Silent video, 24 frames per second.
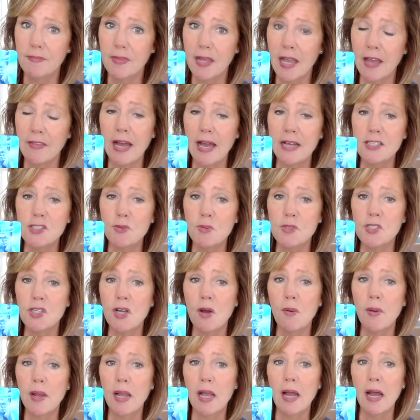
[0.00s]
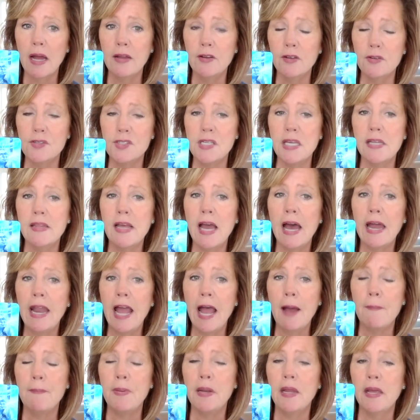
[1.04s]
And that's what's going on. You'll see that
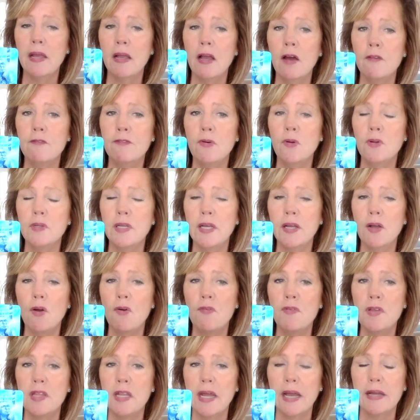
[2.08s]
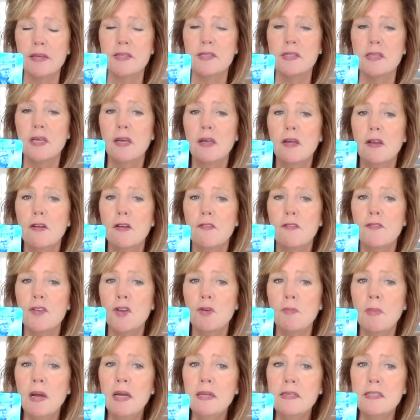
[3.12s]
happening, unfolding over the next few
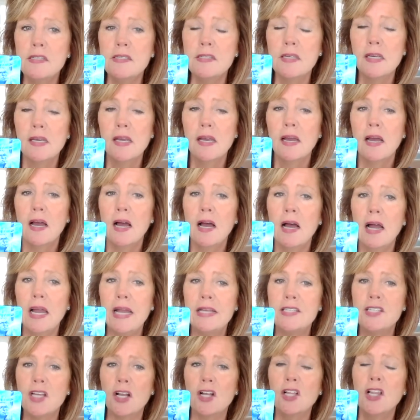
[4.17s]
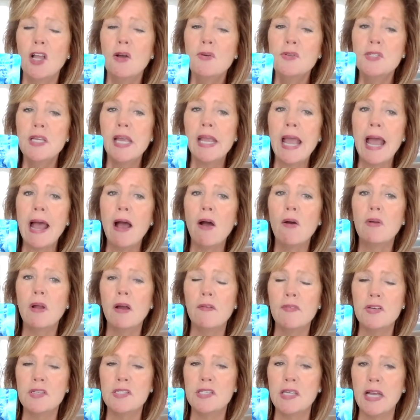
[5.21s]
months. Uh, it's a closing out
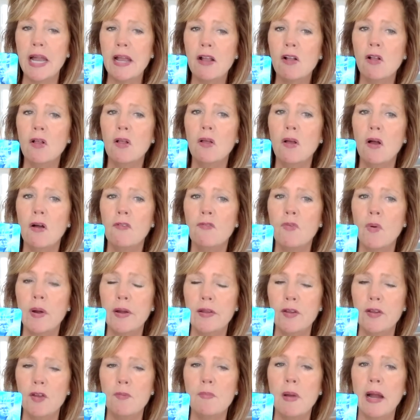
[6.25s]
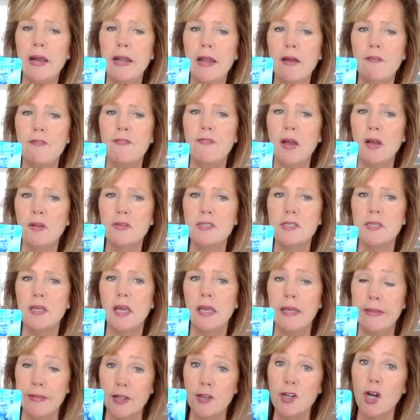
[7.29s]
of a cycle of when you might have felt
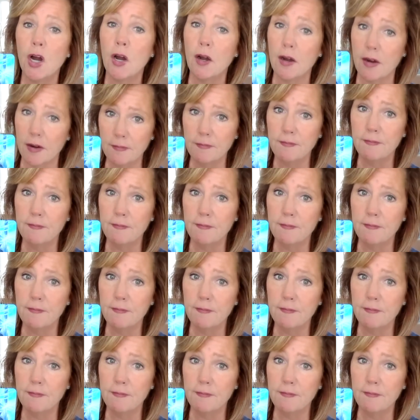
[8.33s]
in the dark.